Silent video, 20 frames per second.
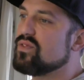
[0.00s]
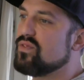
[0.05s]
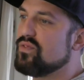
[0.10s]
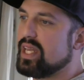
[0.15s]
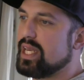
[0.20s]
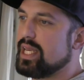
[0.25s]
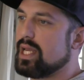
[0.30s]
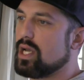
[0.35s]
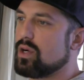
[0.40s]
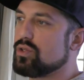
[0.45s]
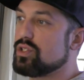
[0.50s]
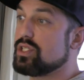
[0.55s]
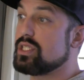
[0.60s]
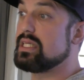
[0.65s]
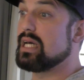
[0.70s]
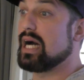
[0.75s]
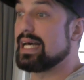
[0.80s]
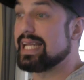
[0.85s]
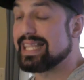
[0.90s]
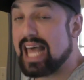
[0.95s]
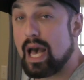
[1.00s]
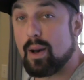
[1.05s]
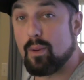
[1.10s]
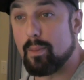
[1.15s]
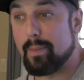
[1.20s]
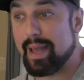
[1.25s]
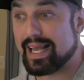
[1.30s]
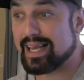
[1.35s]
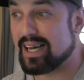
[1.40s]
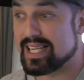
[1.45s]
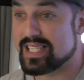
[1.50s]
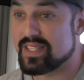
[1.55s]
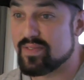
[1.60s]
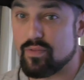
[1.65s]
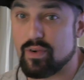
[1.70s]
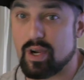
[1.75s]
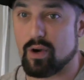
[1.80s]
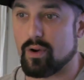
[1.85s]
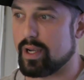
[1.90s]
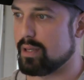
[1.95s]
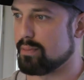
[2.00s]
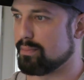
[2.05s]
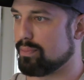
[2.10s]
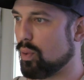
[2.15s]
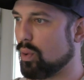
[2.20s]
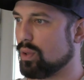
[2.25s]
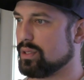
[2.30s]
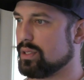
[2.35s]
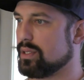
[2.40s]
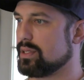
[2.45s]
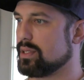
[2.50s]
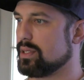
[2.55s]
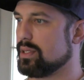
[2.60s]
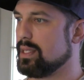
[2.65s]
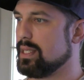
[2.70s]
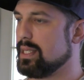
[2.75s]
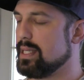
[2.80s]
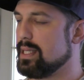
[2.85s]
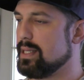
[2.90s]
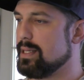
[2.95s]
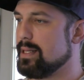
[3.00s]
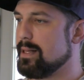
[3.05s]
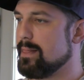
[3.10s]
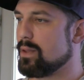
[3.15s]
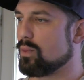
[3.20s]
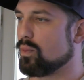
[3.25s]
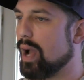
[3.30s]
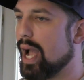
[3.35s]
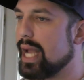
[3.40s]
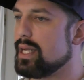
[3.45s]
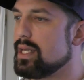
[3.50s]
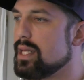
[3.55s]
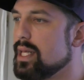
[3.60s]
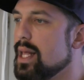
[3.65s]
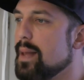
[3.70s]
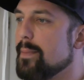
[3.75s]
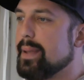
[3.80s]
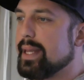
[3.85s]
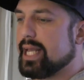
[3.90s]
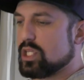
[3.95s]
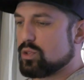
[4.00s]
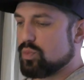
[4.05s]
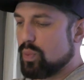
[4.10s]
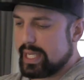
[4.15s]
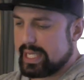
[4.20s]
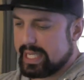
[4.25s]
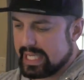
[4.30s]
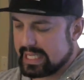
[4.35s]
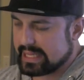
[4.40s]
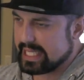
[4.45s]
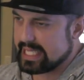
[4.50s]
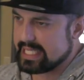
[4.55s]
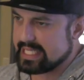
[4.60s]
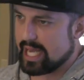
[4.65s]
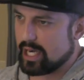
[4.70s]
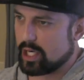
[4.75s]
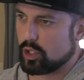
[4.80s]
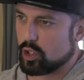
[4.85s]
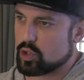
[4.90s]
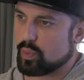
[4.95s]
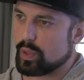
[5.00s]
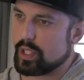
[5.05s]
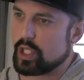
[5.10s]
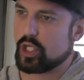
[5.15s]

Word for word: videos done. And that will make us very important right? Because we get these editors, we